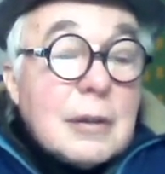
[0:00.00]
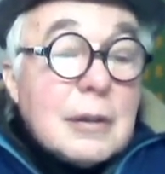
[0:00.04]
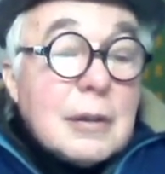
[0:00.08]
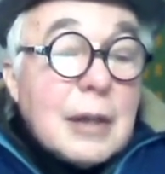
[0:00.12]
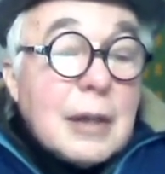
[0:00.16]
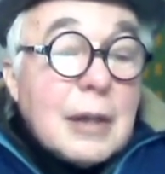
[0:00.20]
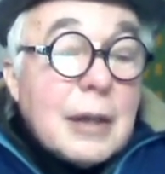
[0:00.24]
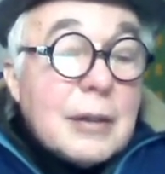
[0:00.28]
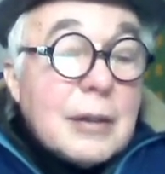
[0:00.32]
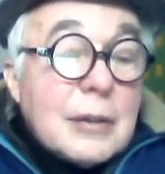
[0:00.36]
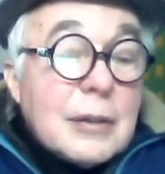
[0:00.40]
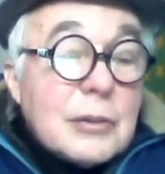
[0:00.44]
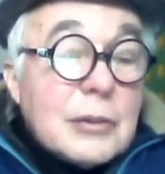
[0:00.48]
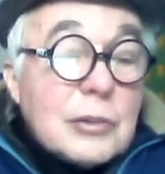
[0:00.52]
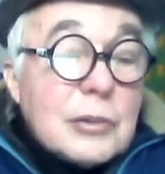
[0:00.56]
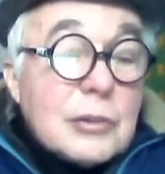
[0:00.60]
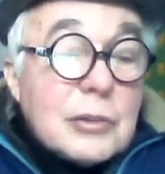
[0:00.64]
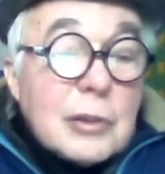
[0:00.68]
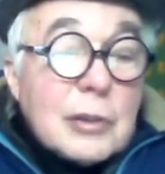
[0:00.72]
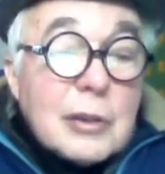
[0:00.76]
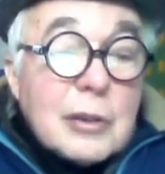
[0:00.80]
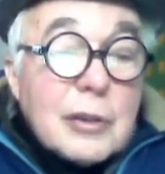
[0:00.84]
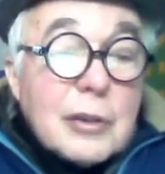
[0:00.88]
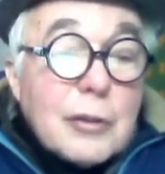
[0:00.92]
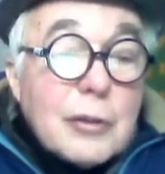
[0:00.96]
not
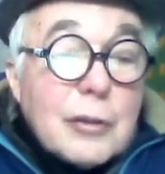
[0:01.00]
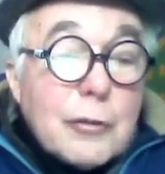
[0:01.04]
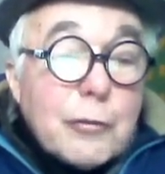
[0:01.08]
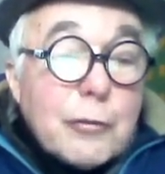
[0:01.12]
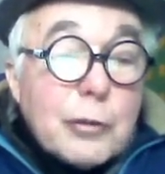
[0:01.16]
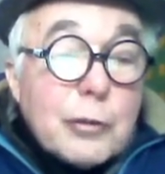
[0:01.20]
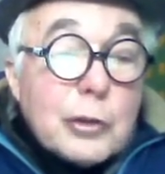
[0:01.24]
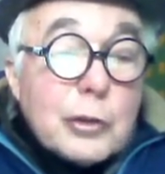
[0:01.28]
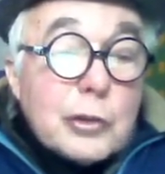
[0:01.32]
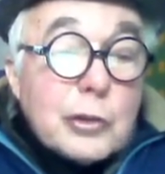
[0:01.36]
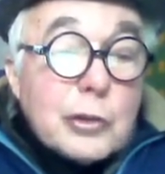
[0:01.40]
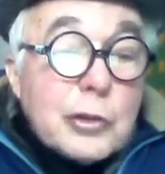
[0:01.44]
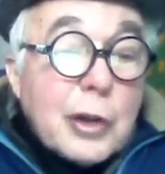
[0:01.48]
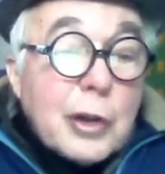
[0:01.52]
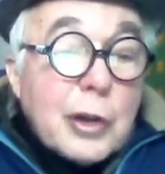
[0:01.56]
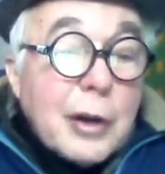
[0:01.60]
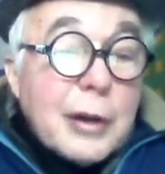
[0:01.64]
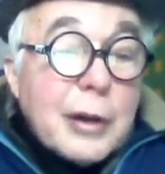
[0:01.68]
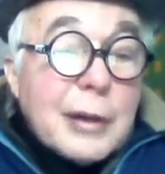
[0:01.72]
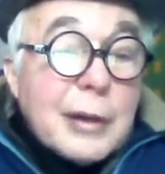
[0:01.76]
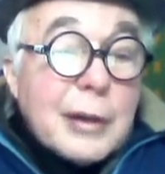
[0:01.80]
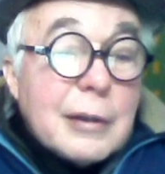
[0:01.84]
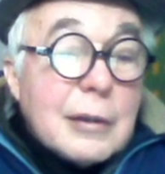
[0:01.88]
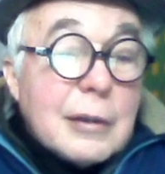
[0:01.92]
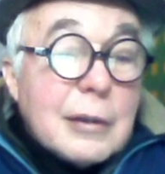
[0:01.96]
necessarily the first
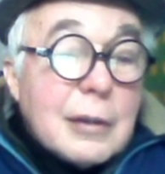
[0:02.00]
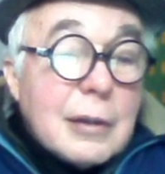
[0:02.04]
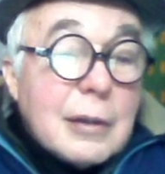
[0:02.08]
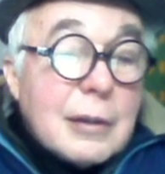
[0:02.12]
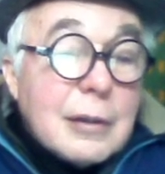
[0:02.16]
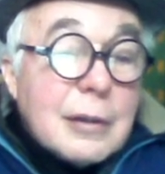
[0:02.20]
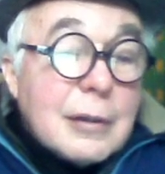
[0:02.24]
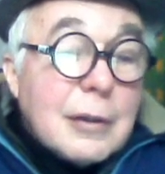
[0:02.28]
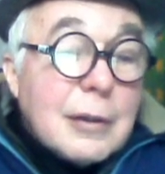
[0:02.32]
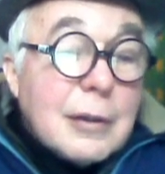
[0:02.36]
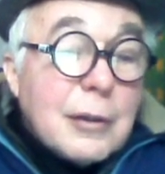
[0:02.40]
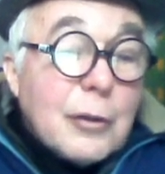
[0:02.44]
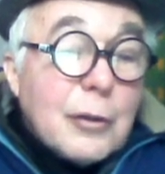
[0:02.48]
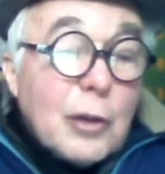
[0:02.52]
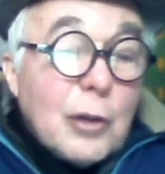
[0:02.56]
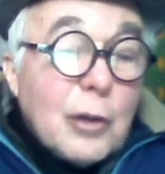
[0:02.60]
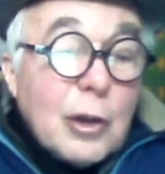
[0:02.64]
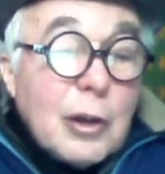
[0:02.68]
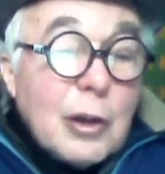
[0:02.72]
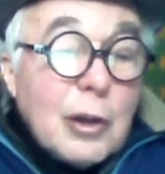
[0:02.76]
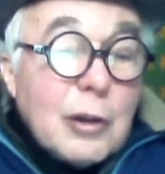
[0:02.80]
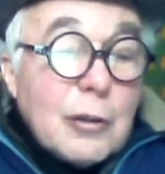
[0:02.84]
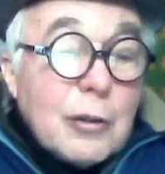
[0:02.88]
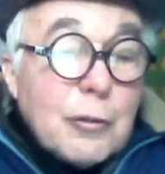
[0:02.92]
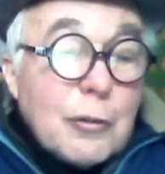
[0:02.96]
target, uh,
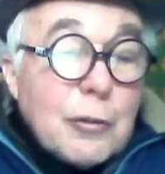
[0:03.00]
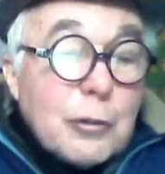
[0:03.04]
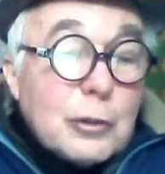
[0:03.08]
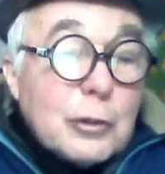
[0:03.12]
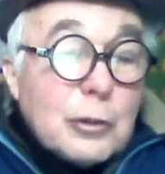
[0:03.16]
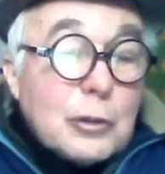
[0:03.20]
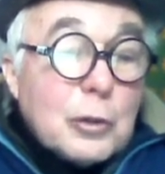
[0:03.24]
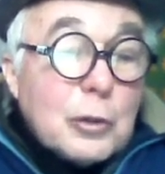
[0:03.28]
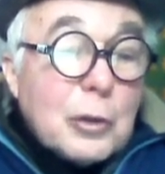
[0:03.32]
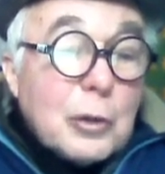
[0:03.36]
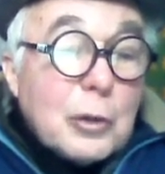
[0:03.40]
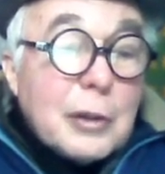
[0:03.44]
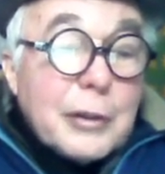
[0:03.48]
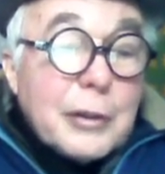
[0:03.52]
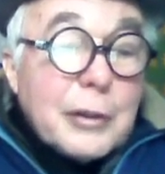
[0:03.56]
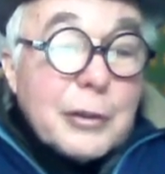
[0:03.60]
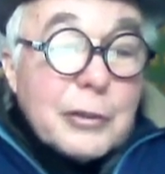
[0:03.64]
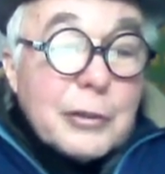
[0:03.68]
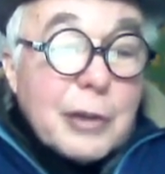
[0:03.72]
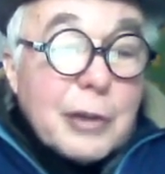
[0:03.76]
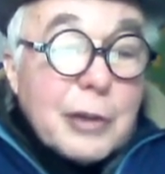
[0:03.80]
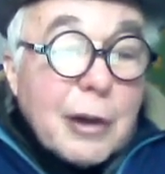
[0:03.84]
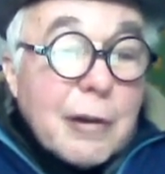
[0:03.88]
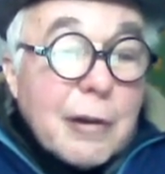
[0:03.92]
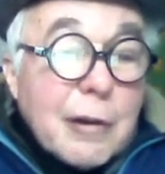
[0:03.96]
the first nuclear
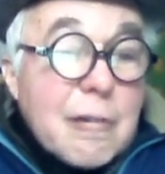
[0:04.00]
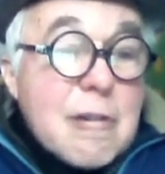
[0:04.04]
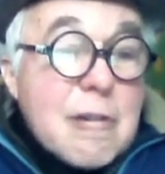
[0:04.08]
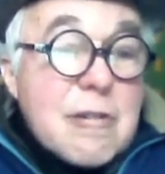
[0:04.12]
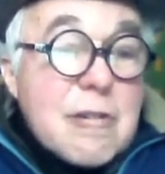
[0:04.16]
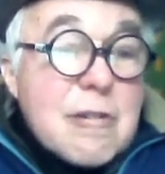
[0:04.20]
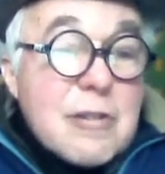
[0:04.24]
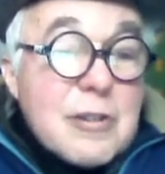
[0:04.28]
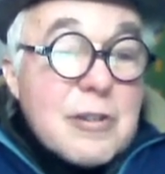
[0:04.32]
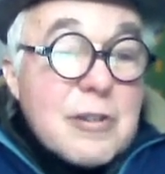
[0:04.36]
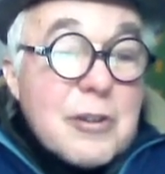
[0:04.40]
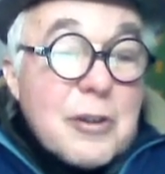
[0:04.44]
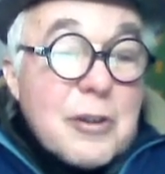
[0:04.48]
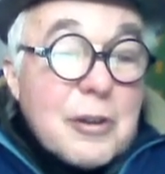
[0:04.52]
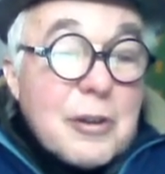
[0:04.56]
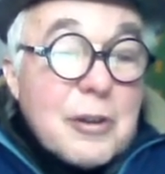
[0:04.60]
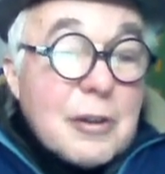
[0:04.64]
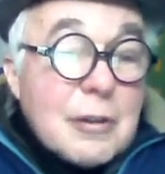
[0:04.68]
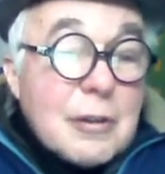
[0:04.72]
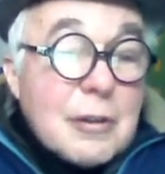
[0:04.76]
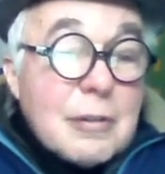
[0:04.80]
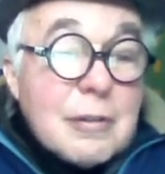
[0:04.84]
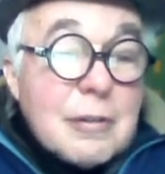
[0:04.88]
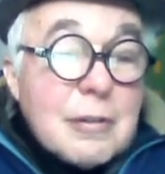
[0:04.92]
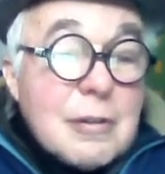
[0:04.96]
target
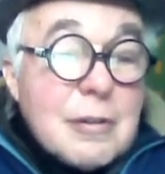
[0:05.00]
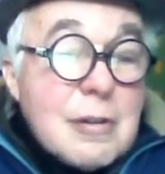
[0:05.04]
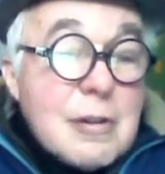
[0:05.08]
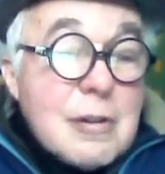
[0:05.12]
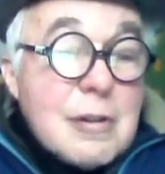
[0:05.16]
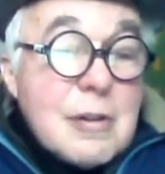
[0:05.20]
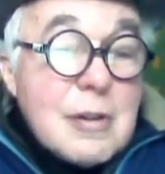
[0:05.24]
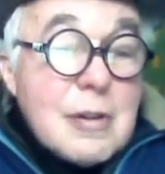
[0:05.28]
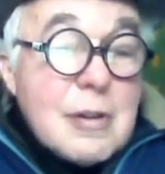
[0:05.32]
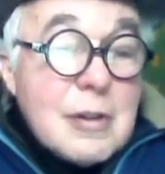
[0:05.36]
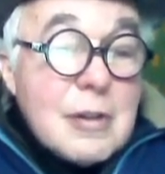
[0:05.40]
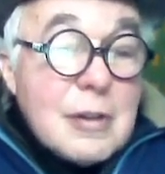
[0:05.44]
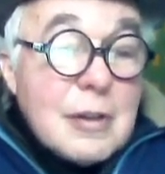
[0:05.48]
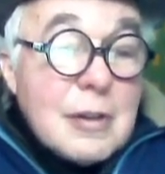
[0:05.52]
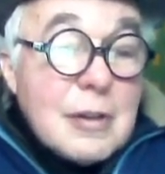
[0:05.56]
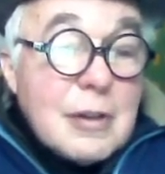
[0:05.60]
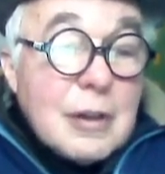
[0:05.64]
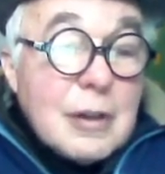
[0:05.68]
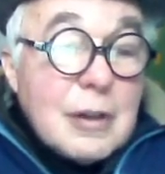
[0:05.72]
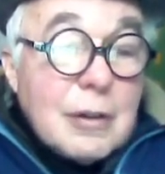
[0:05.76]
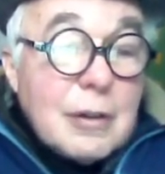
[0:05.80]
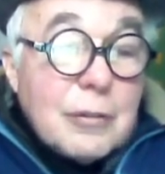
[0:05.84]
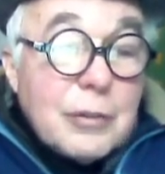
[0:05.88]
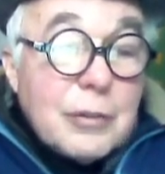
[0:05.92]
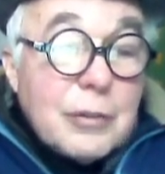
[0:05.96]
uh,
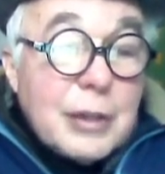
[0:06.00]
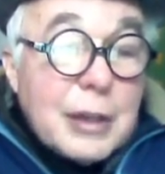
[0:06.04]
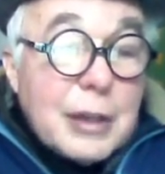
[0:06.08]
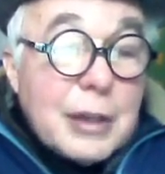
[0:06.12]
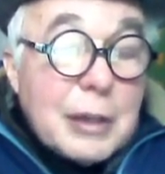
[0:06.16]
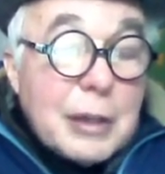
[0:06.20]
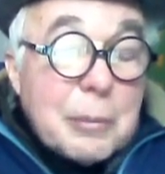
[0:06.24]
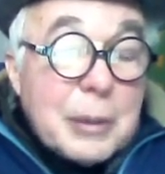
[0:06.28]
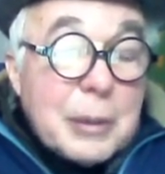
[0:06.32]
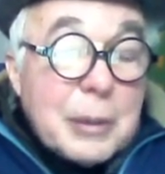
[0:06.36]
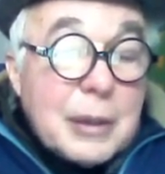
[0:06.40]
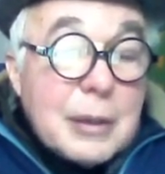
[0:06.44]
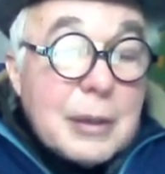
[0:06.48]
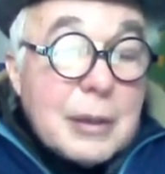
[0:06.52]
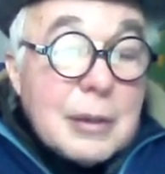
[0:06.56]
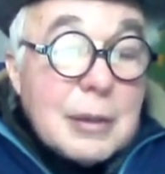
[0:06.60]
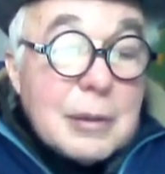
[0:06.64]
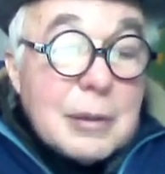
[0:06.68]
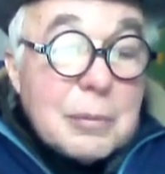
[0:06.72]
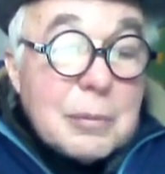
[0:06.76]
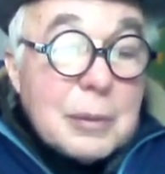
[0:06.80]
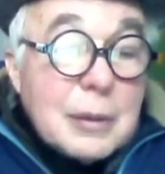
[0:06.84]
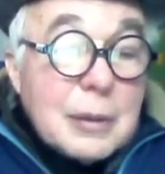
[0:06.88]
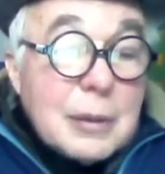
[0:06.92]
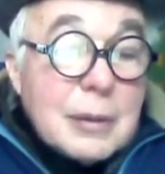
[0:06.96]
of the enemy.
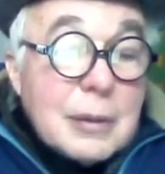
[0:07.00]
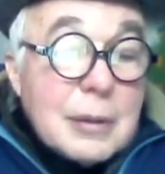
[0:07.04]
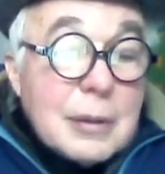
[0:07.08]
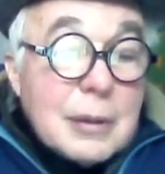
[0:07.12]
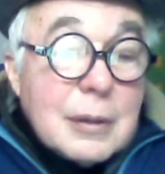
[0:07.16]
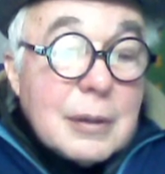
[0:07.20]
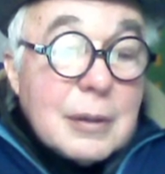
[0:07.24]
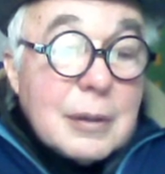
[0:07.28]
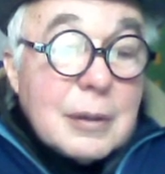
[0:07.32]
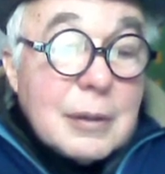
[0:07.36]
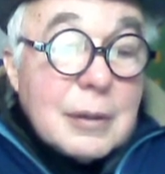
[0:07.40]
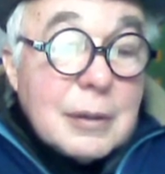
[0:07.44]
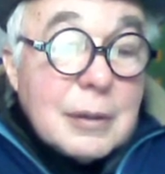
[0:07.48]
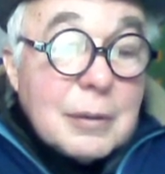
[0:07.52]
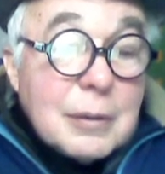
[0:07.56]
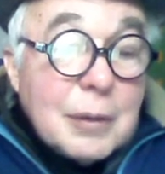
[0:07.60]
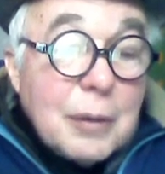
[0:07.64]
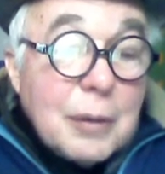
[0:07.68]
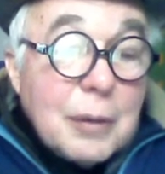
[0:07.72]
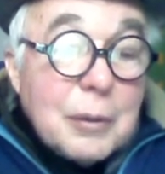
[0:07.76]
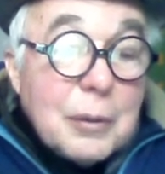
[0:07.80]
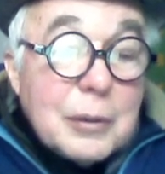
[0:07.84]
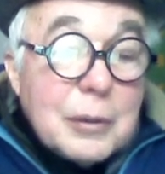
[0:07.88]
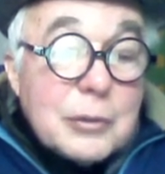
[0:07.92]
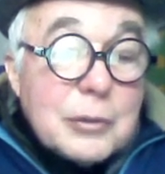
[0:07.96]
But uh,
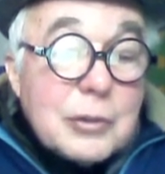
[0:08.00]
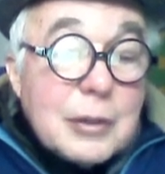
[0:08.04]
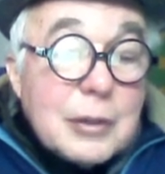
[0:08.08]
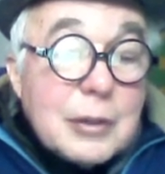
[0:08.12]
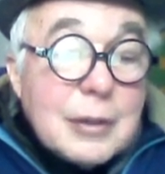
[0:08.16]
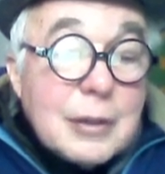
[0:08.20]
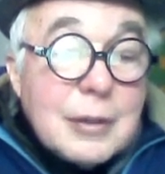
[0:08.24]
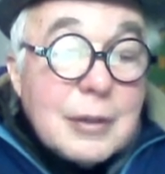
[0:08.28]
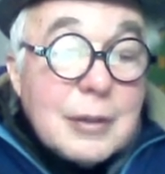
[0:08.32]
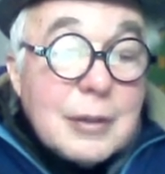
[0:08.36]
well, we'll see.